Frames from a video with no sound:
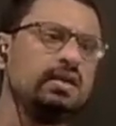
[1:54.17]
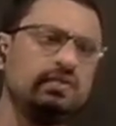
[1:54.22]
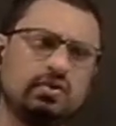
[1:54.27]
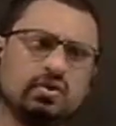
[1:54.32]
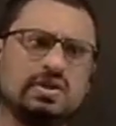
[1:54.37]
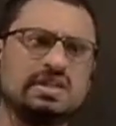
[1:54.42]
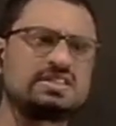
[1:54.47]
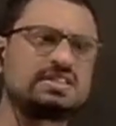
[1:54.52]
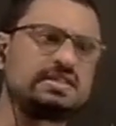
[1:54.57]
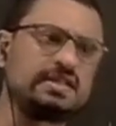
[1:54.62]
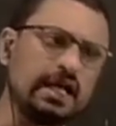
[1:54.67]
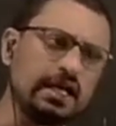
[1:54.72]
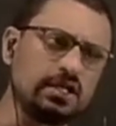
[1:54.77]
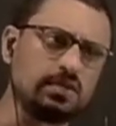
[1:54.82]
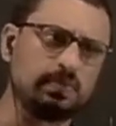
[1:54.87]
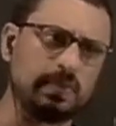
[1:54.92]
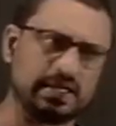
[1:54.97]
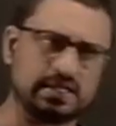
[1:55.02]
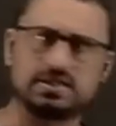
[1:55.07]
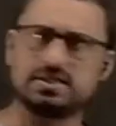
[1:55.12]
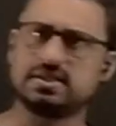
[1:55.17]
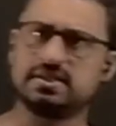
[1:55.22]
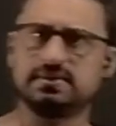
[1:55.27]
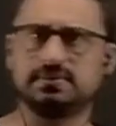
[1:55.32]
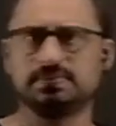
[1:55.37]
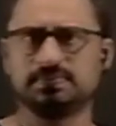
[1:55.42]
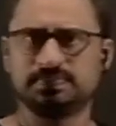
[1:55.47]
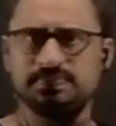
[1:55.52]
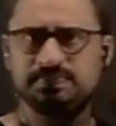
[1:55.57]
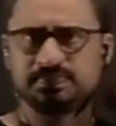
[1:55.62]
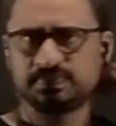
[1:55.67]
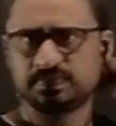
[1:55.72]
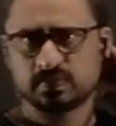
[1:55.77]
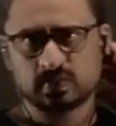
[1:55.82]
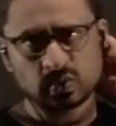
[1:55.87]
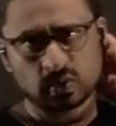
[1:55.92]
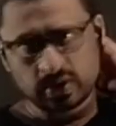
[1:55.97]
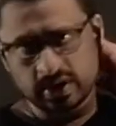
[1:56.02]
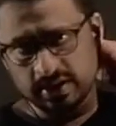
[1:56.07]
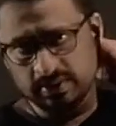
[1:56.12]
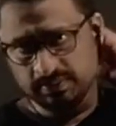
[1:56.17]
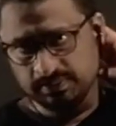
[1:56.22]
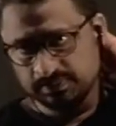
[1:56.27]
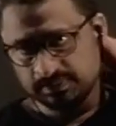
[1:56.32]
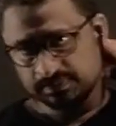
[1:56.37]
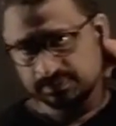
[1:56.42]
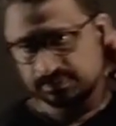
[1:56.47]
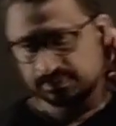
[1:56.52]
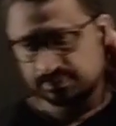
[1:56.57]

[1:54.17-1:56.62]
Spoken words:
give you the statement. Okay.